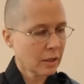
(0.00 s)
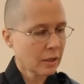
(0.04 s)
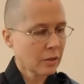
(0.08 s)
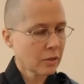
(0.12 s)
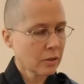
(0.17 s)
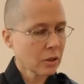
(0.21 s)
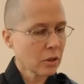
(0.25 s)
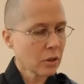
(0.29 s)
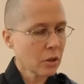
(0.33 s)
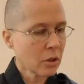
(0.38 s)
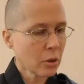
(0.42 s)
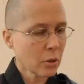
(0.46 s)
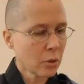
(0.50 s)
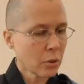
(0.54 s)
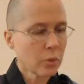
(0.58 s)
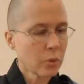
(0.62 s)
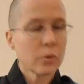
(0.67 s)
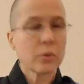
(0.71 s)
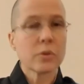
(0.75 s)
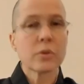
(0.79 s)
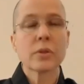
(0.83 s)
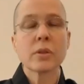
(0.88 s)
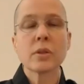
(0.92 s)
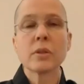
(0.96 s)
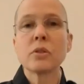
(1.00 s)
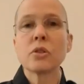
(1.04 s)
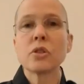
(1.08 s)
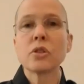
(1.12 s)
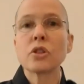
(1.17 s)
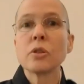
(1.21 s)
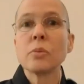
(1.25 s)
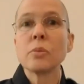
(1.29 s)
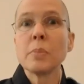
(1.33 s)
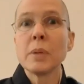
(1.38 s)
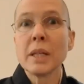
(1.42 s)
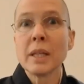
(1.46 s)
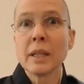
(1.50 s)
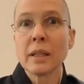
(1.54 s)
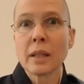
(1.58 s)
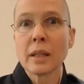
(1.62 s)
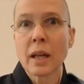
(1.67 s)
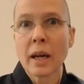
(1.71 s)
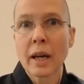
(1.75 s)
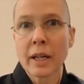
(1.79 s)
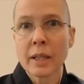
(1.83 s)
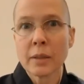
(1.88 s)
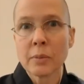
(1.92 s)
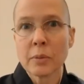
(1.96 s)
The nose should be in
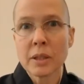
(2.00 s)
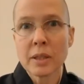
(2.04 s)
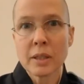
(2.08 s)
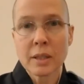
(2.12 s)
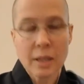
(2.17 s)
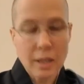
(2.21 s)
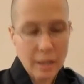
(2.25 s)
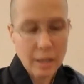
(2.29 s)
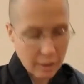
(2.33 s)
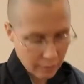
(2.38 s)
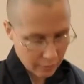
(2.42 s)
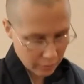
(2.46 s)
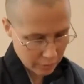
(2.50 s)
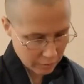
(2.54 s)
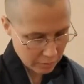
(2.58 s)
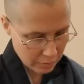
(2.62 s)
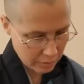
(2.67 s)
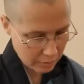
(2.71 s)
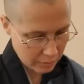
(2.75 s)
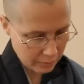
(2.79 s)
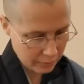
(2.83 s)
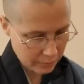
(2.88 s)
line with the navel.